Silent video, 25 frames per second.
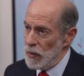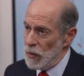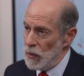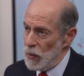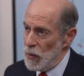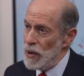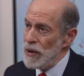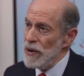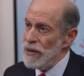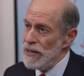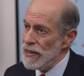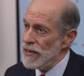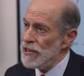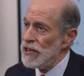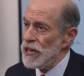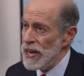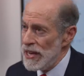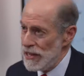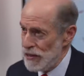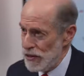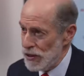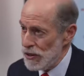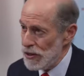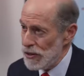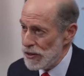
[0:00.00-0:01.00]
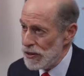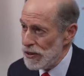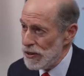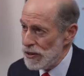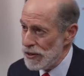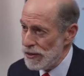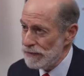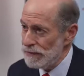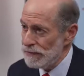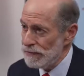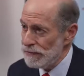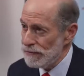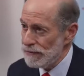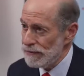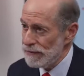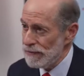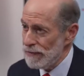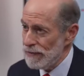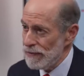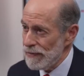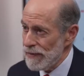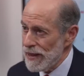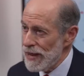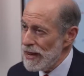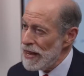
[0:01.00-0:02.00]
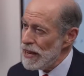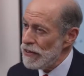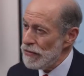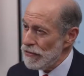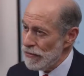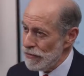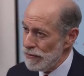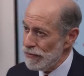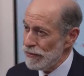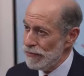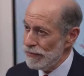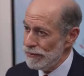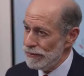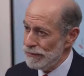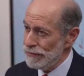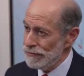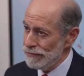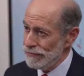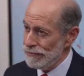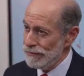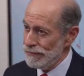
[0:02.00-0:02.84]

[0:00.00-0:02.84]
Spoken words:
What are the chances, if